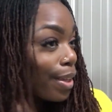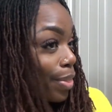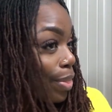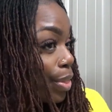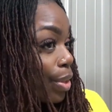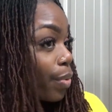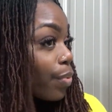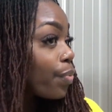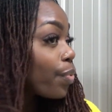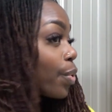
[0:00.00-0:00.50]

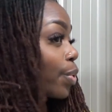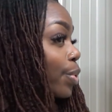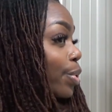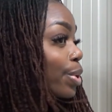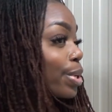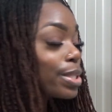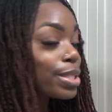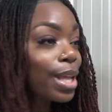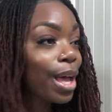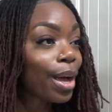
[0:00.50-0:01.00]
The
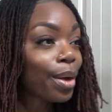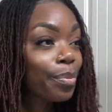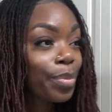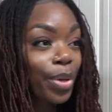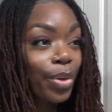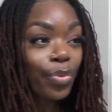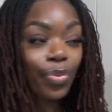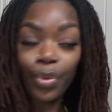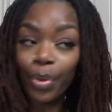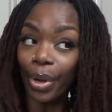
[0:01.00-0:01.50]
fullness, I'm
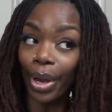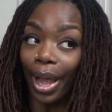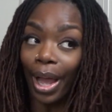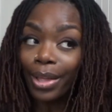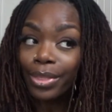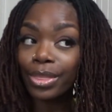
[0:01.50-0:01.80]
here for it. I